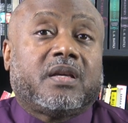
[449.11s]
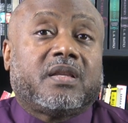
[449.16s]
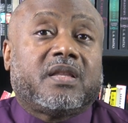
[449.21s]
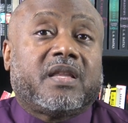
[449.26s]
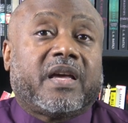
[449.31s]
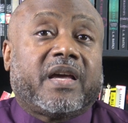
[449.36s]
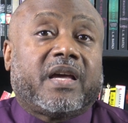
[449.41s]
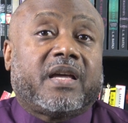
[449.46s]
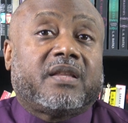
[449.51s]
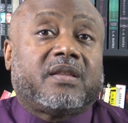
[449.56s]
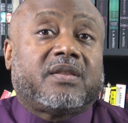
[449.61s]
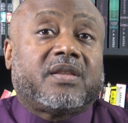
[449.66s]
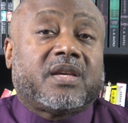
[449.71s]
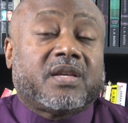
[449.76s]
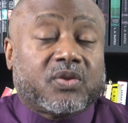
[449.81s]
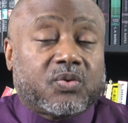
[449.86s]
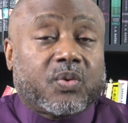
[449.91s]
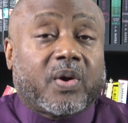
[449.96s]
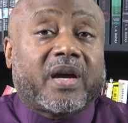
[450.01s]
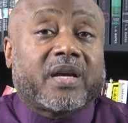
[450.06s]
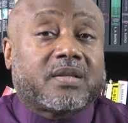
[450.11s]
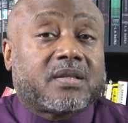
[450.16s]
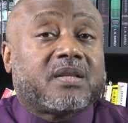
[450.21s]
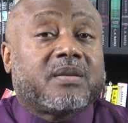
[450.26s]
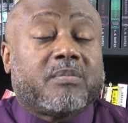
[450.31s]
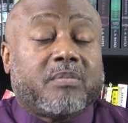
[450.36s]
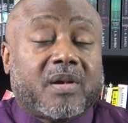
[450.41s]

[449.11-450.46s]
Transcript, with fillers: that things were actually